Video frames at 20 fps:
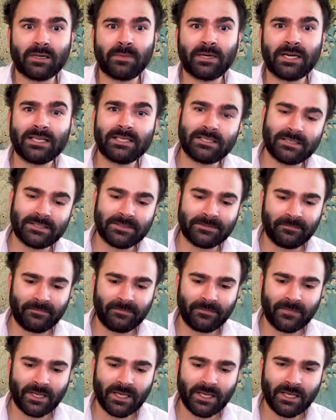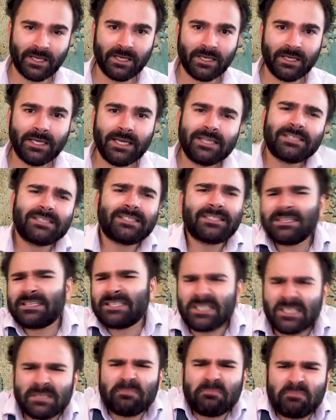but
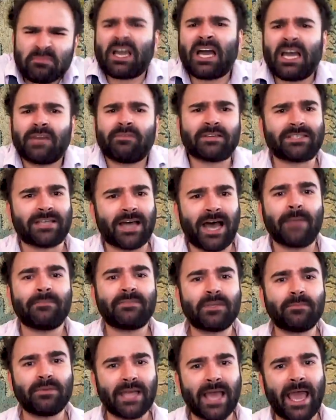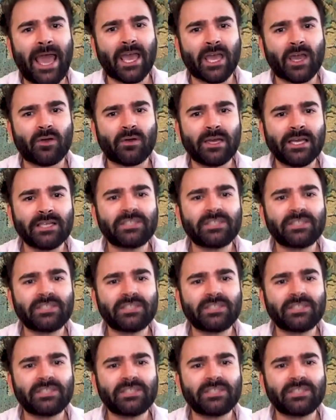it's kind of a time to be angry.